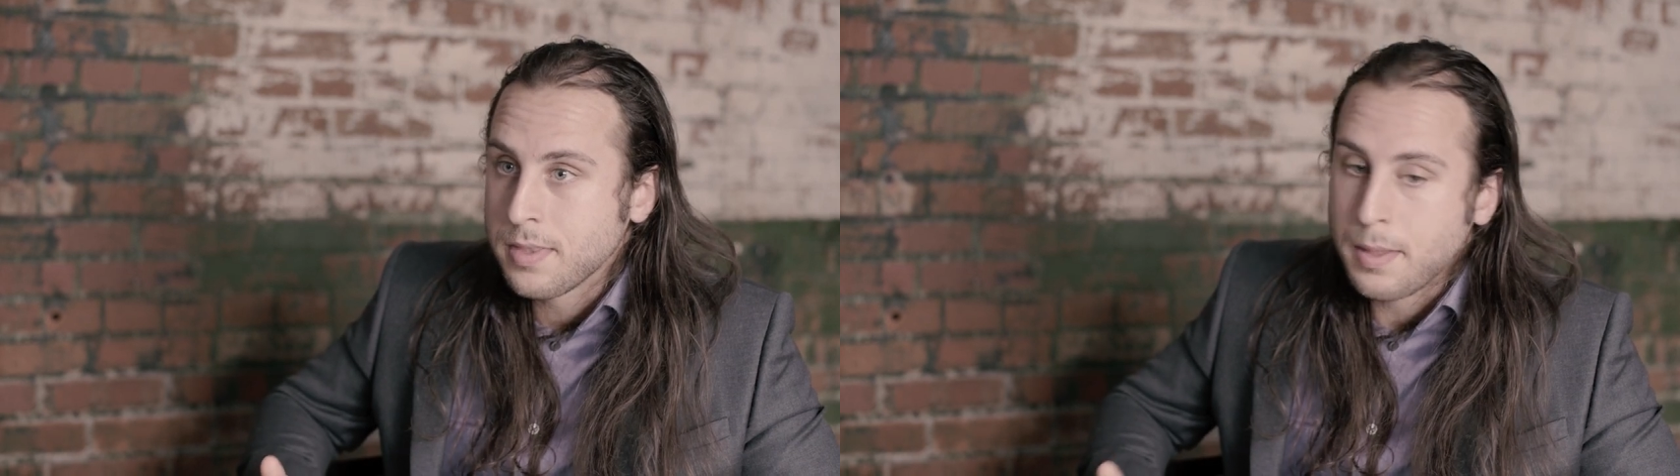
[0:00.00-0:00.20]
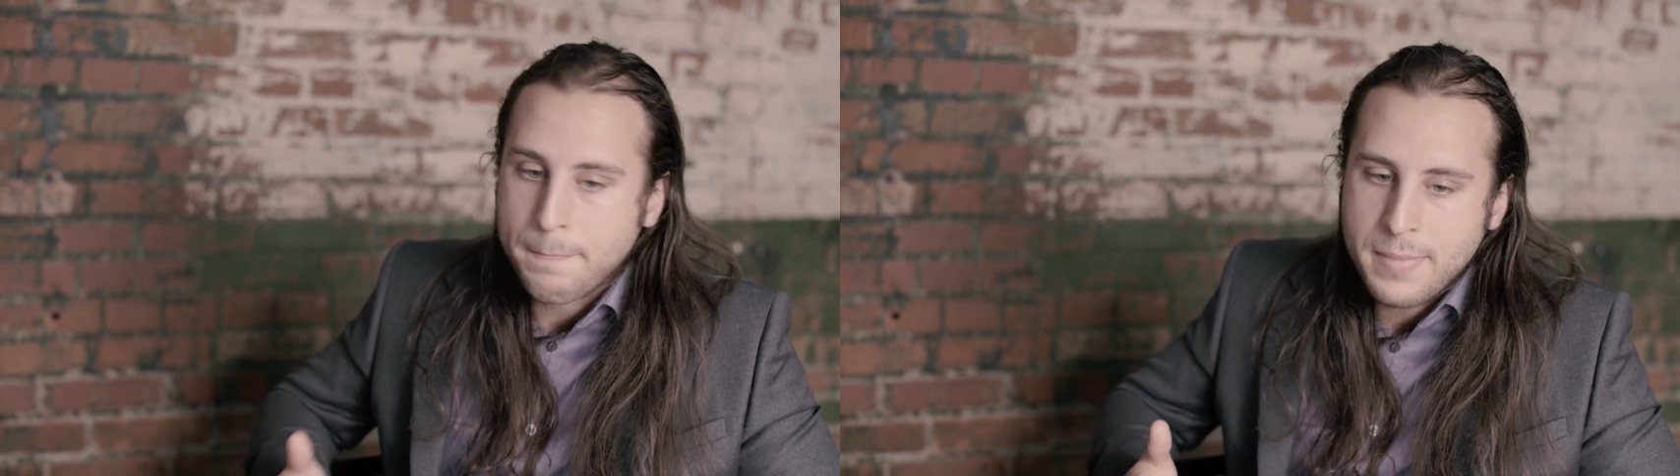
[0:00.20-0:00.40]

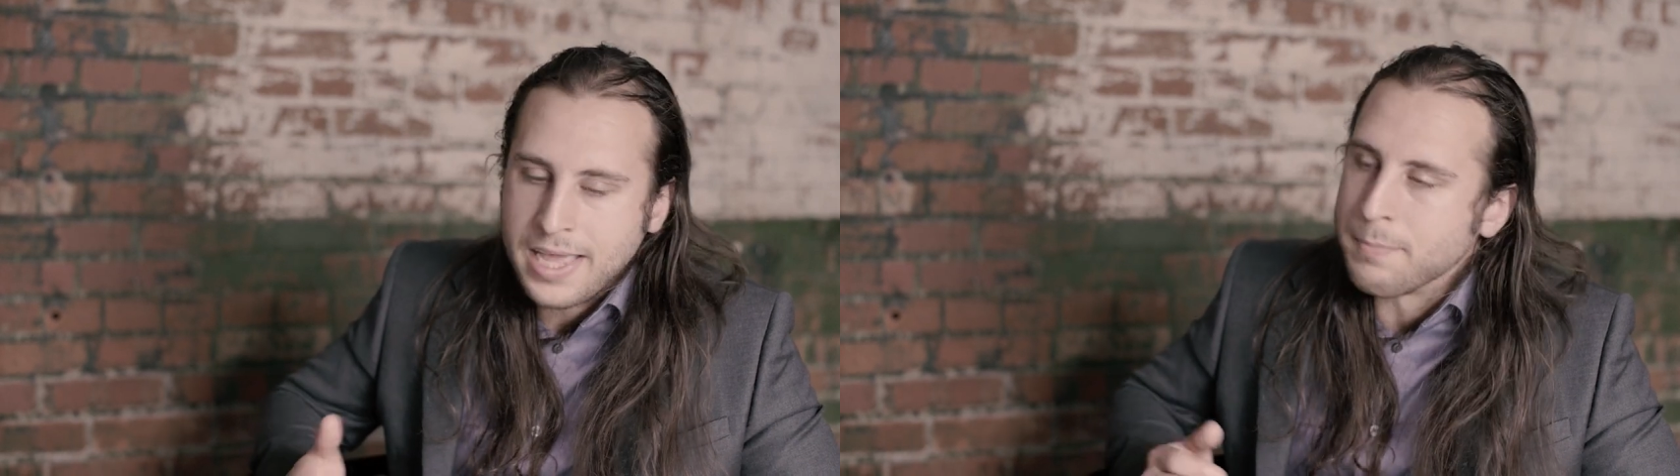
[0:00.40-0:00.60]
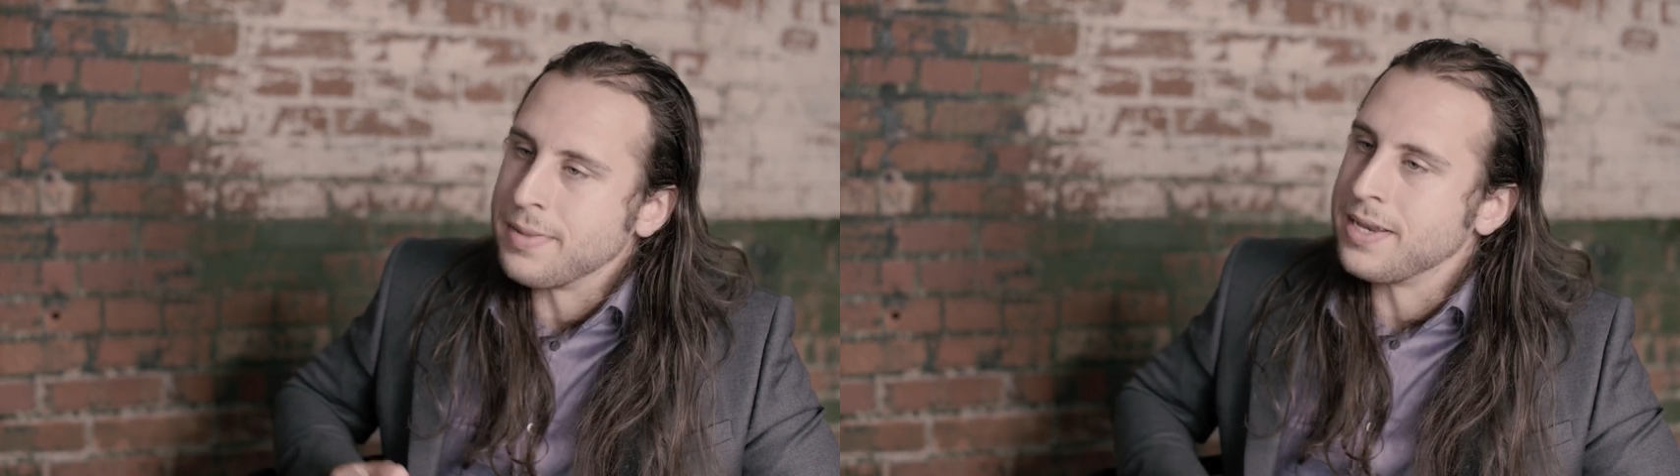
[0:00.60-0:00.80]
Made
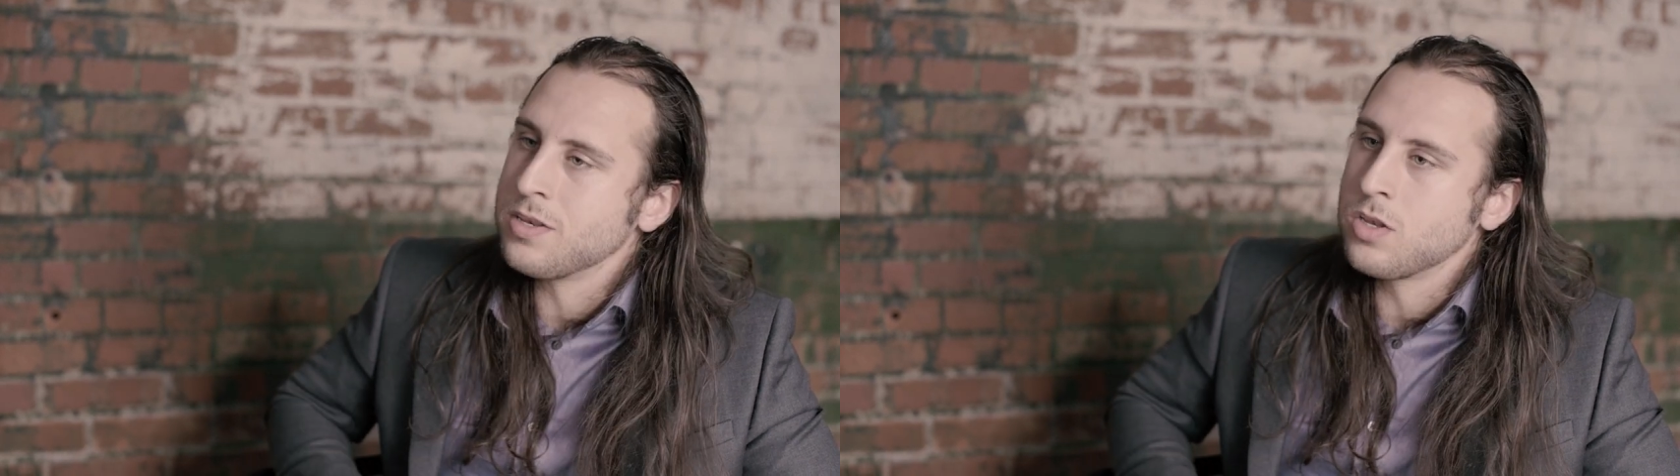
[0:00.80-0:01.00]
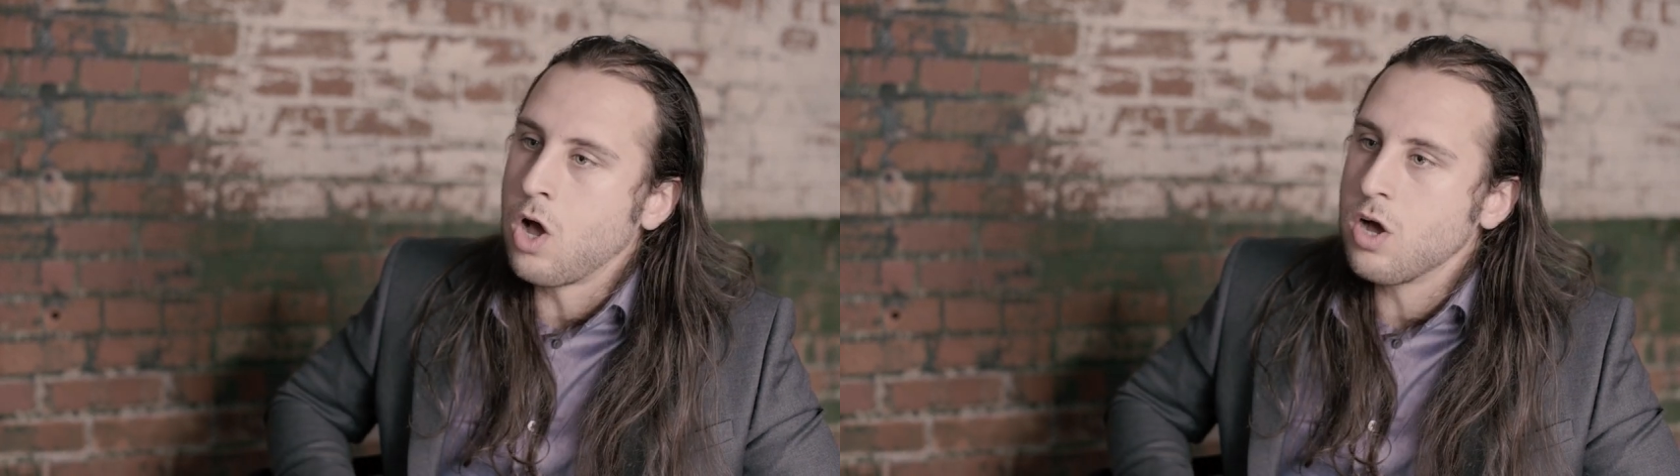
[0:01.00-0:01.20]
him eat
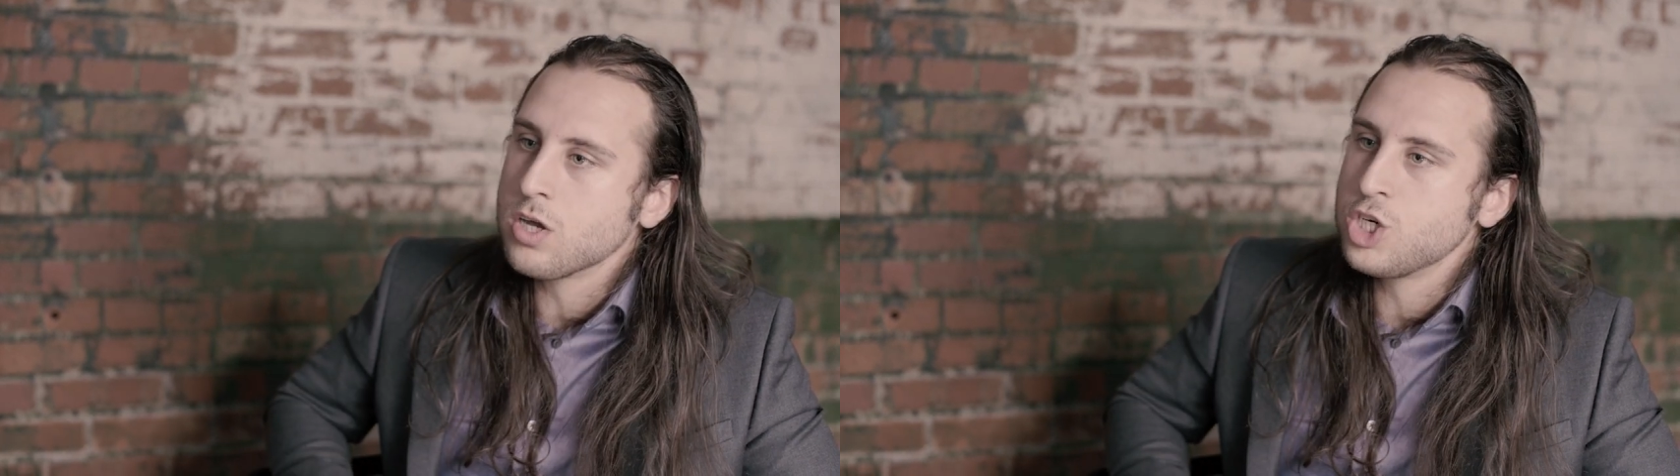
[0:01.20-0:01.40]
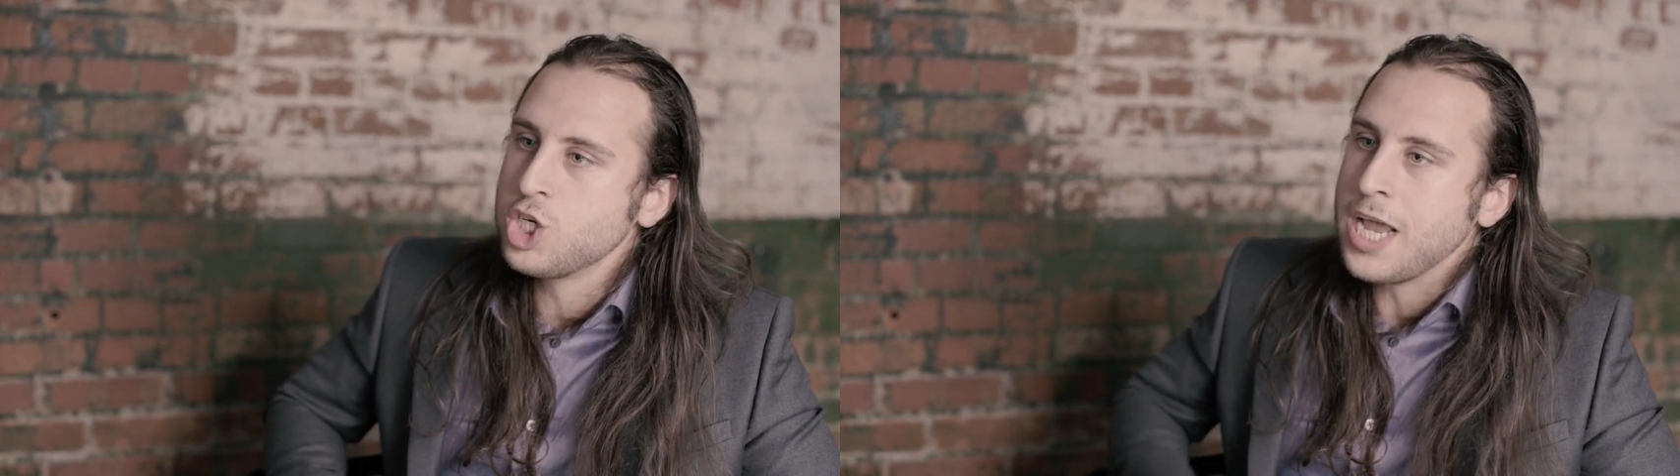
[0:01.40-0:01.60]
dog
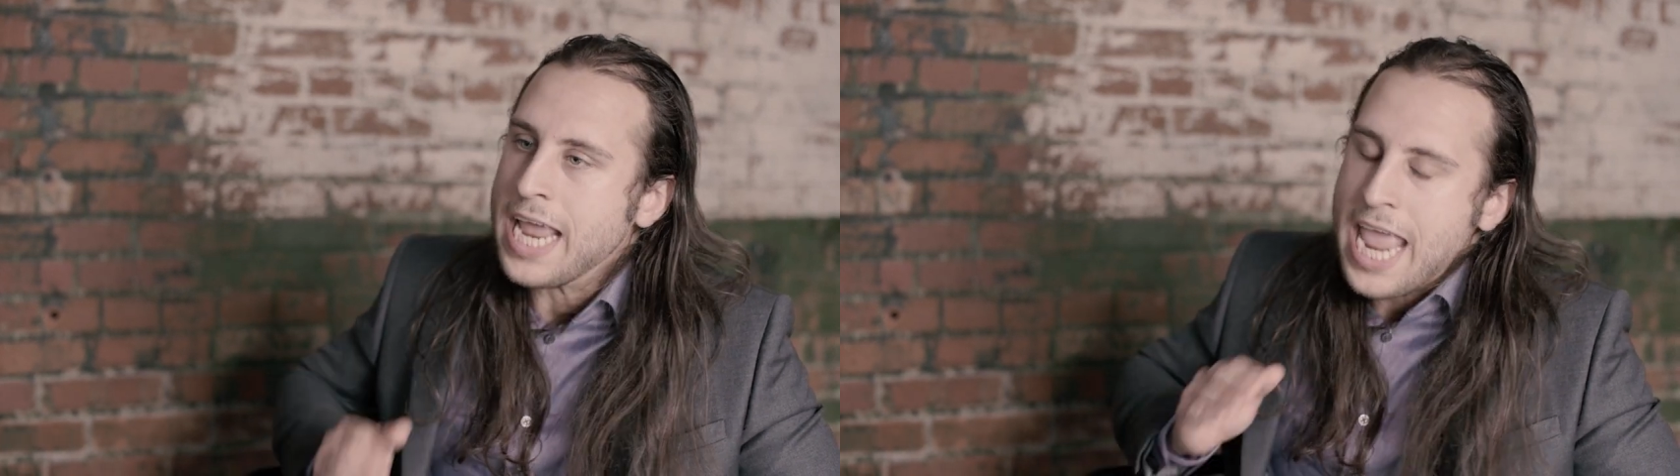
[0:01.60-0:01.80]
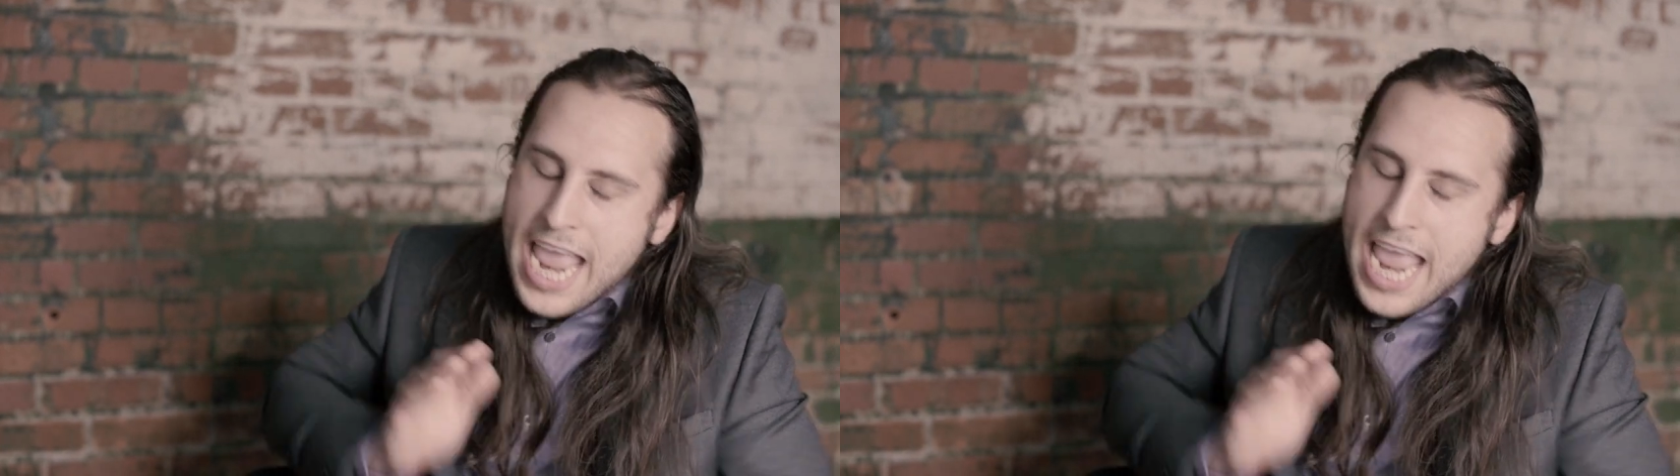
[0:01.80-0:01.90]
shit,